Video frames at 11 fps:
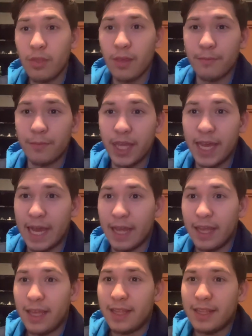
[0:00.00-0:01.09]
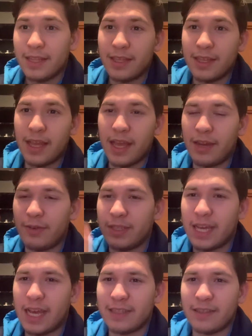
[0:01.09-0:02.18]
But yeah. Anyways,
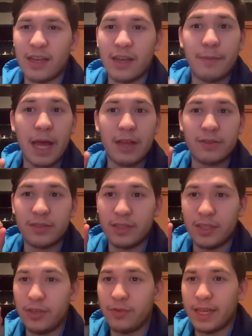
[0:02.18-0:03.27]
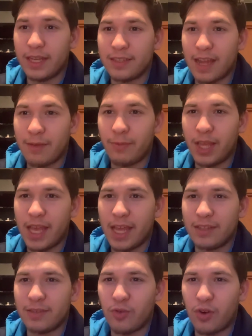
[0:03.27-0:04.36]
guys, um, I'll see you next time we
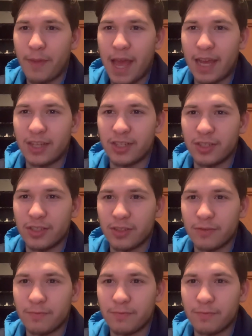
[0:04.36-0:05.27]
get some more packages.